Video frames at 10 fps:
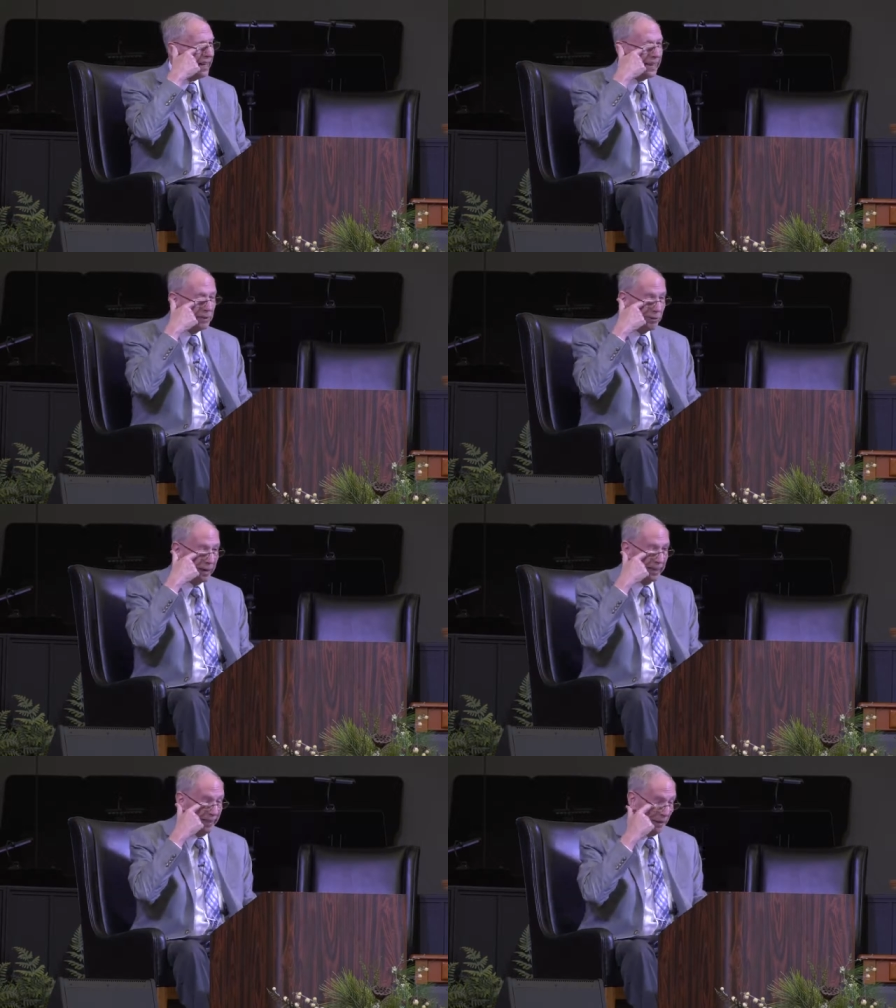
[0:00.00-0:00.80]
didn't
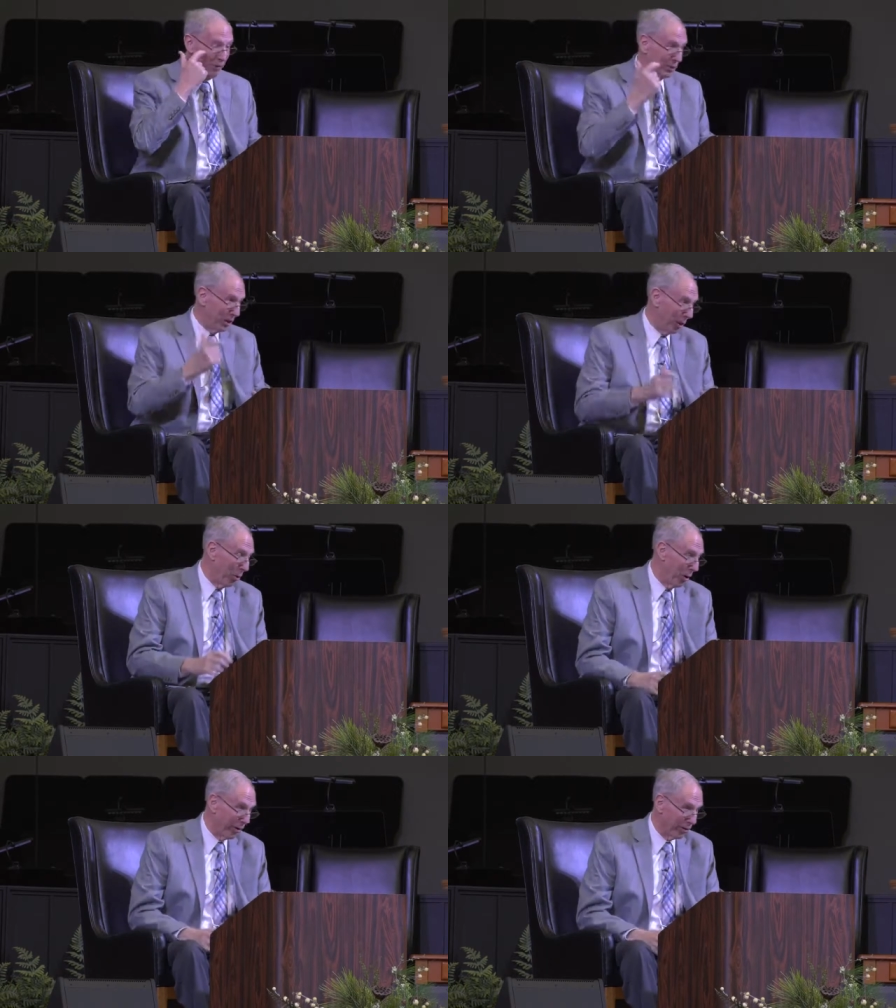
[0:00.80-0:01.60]
really think we should go
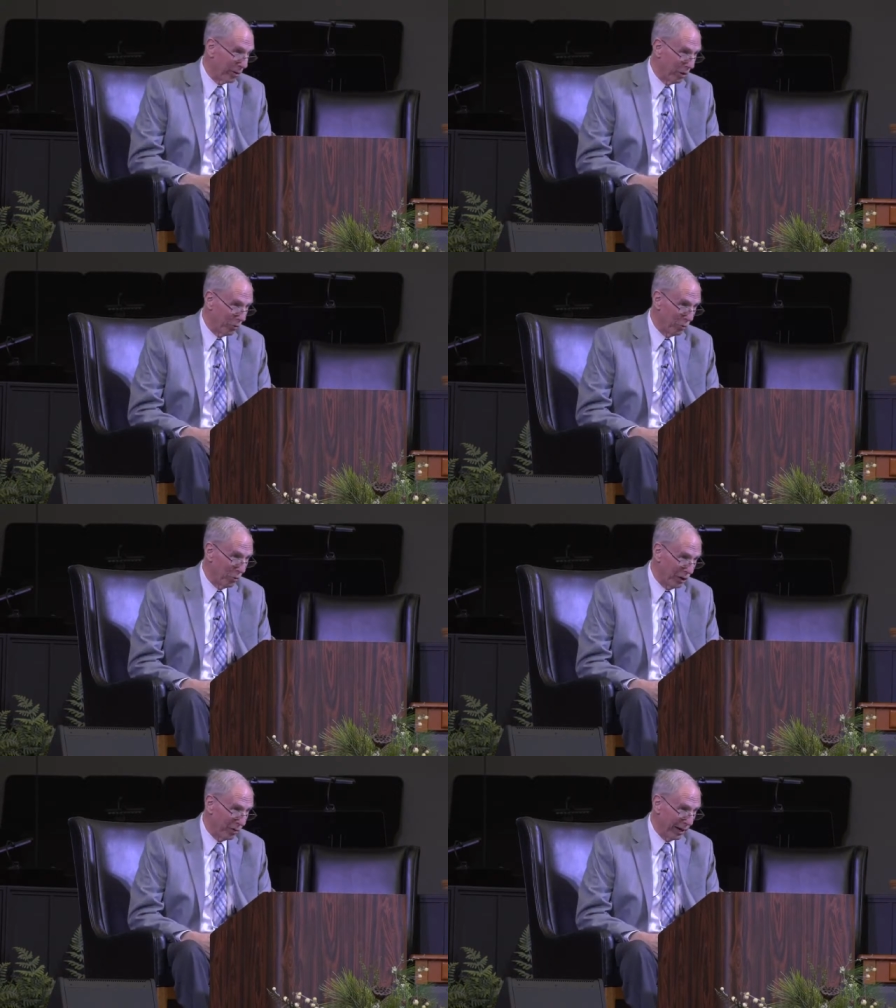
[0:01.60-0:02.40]
on and go through
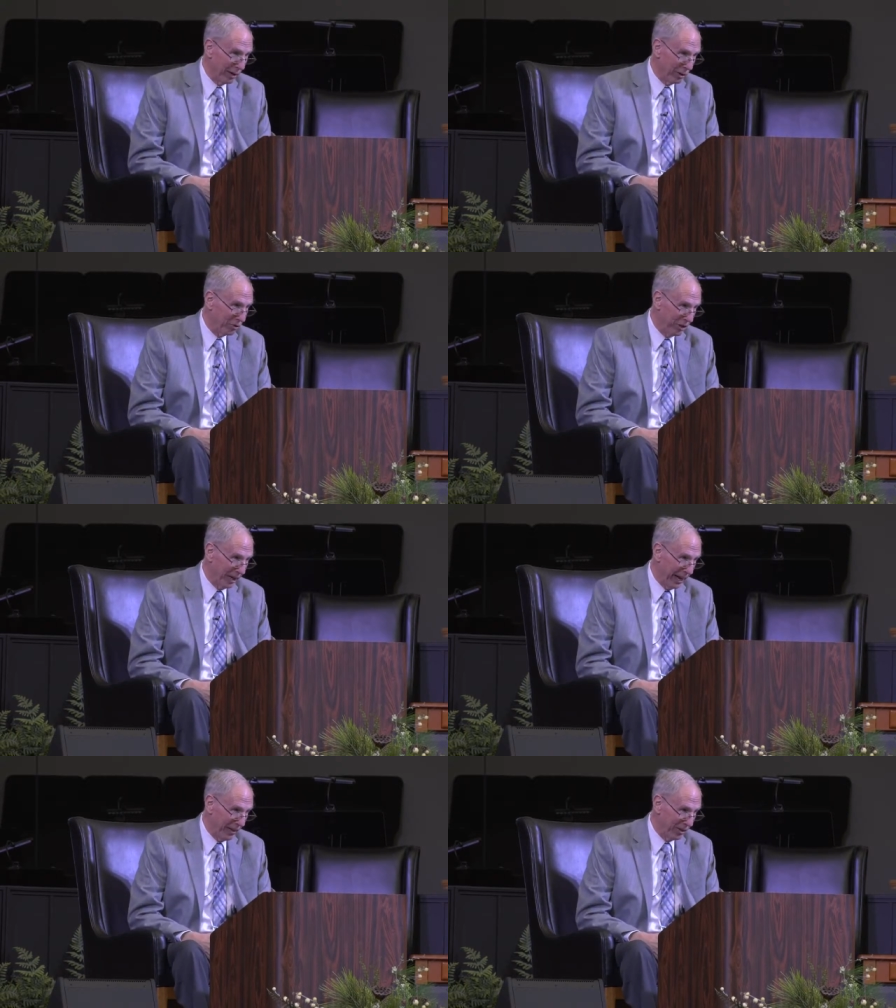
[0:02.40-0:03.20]
Deer Acres
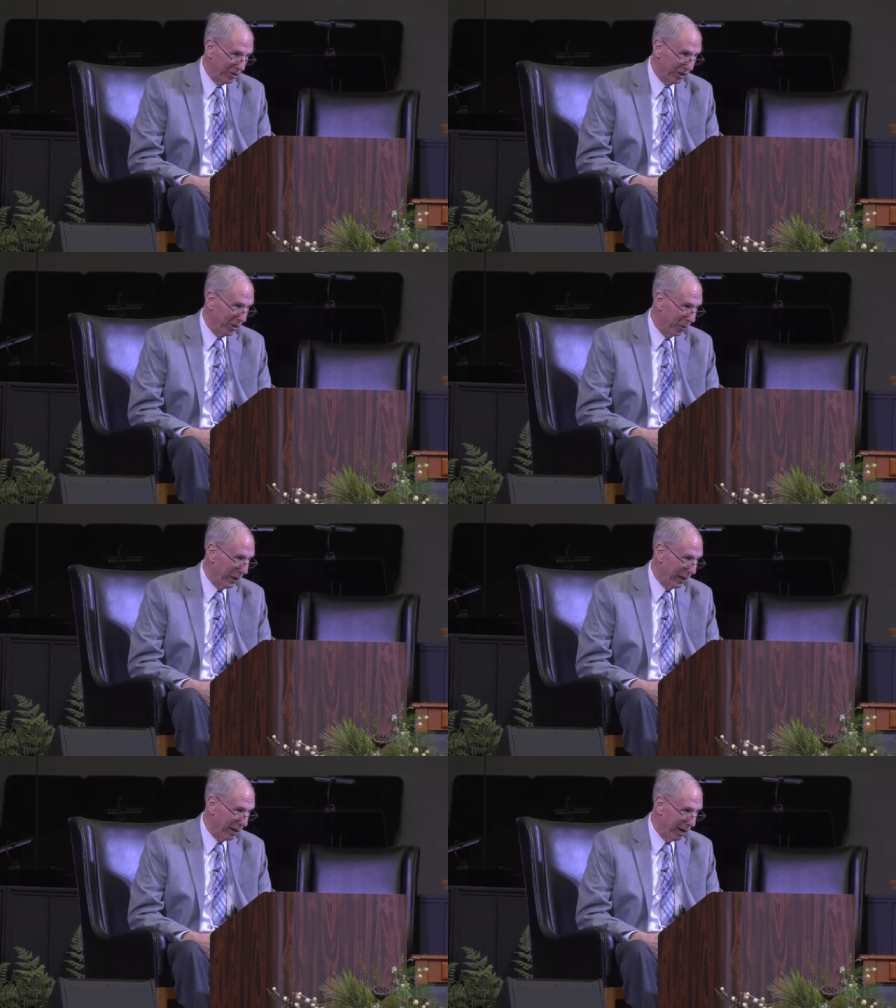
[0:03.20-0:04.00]
today. There's another way
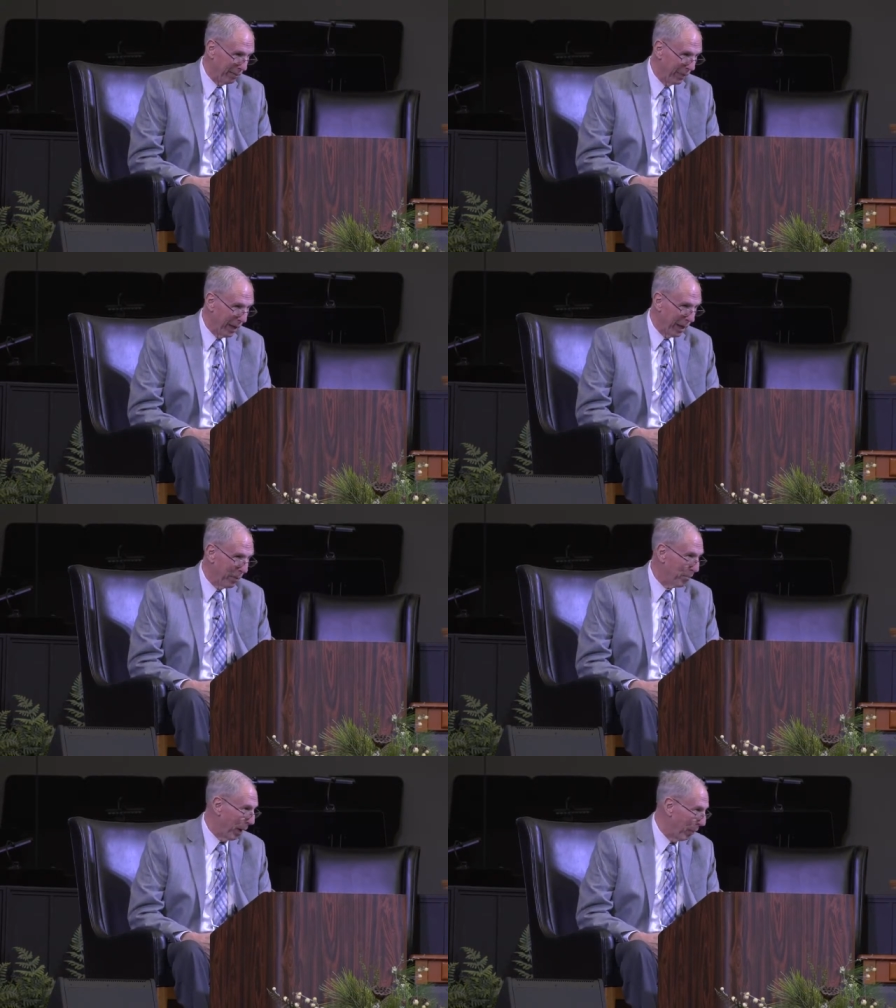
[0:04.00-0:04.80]
to come,
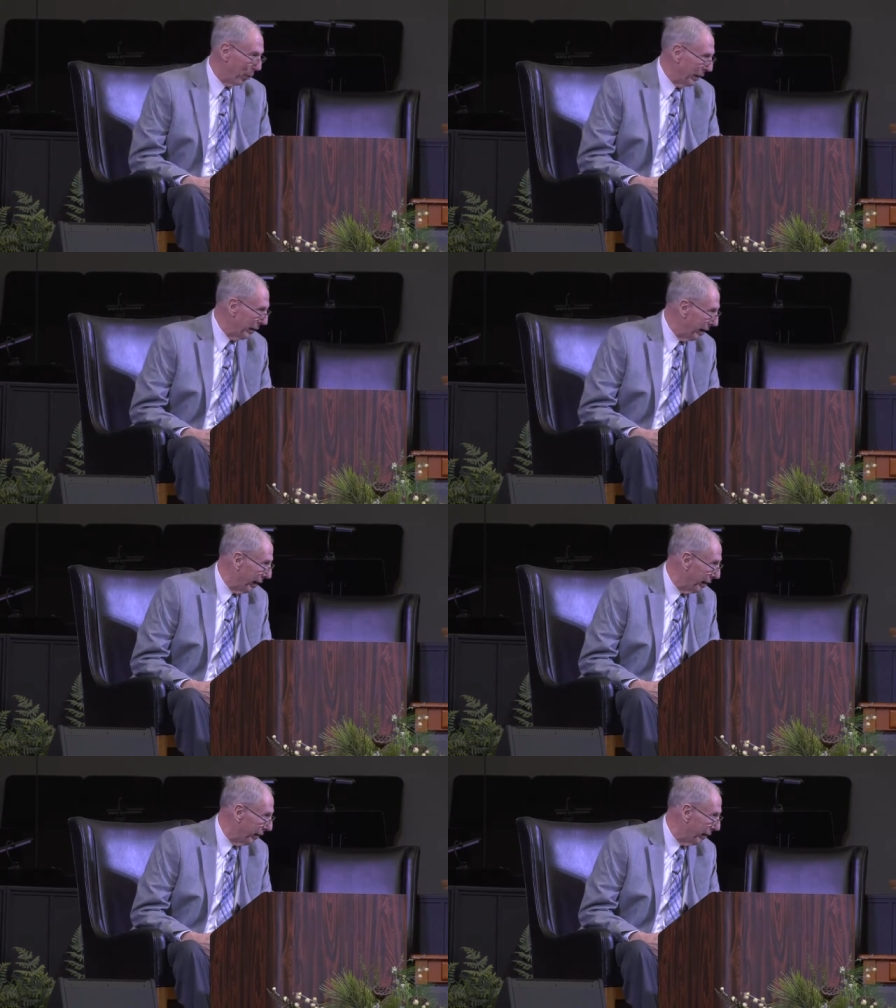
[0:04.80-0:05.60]
but we
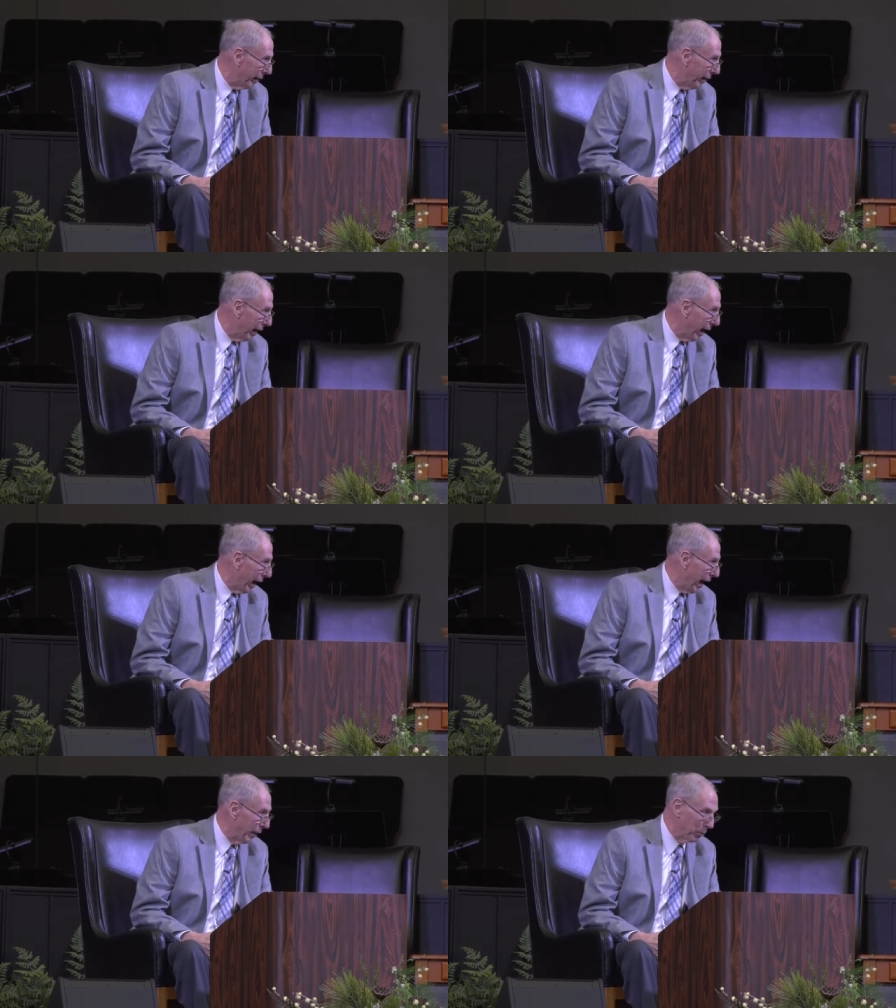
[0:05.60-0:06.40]
did.
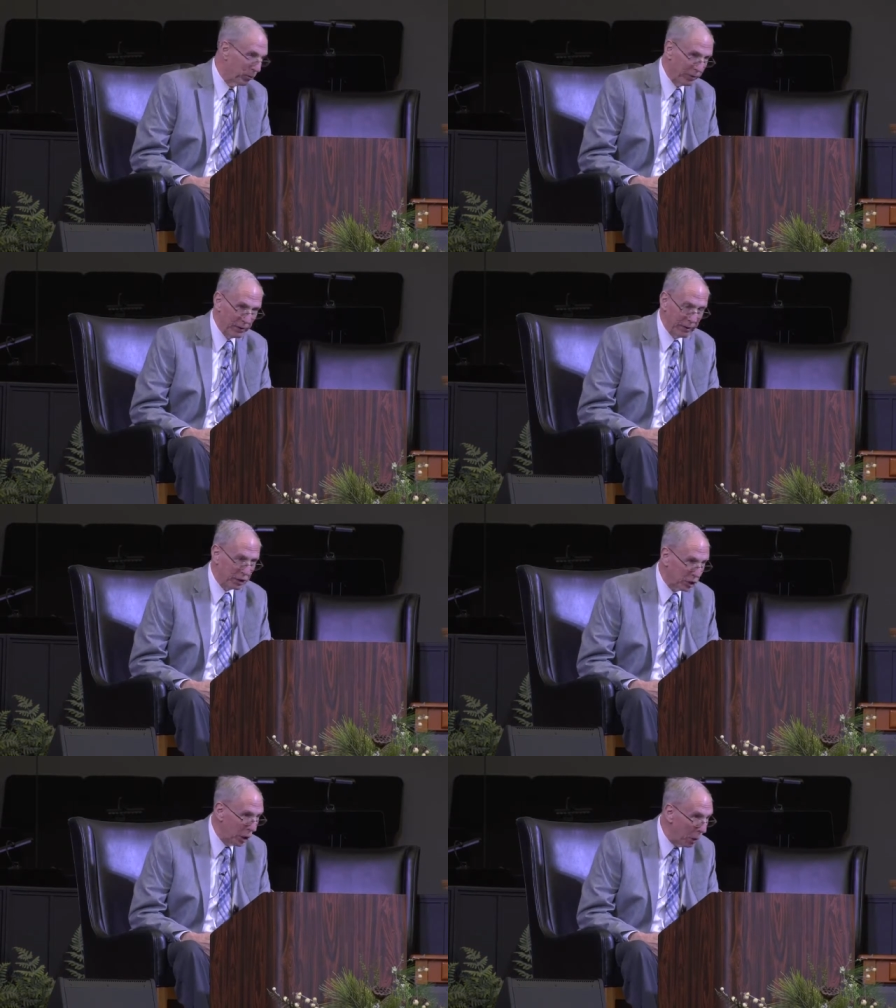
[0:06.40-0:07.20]
And it was very
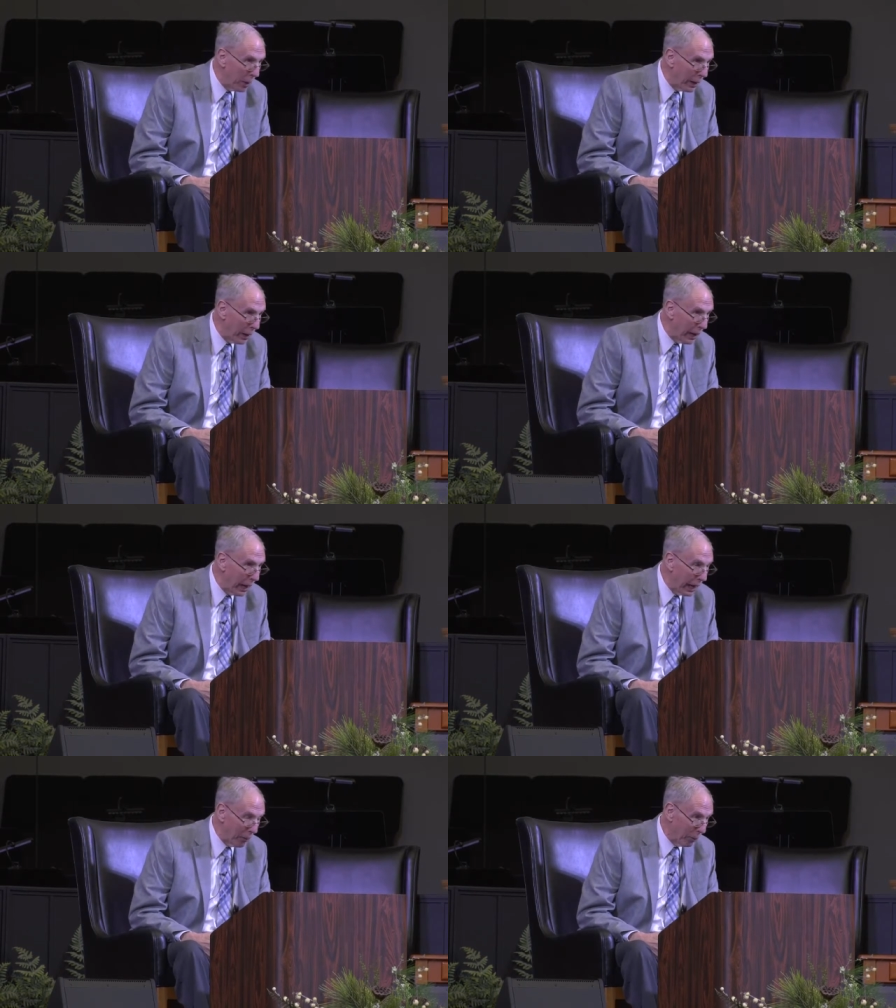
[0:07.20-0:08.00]
snowy,
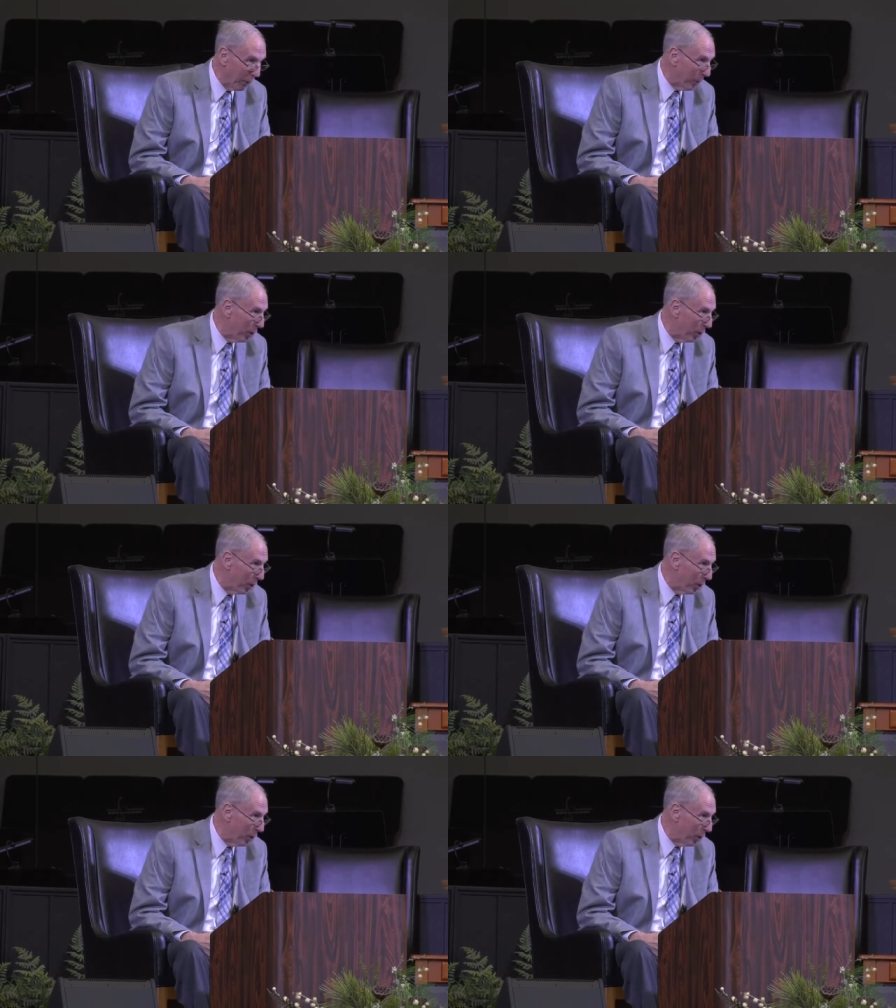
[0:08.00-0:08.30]
and we were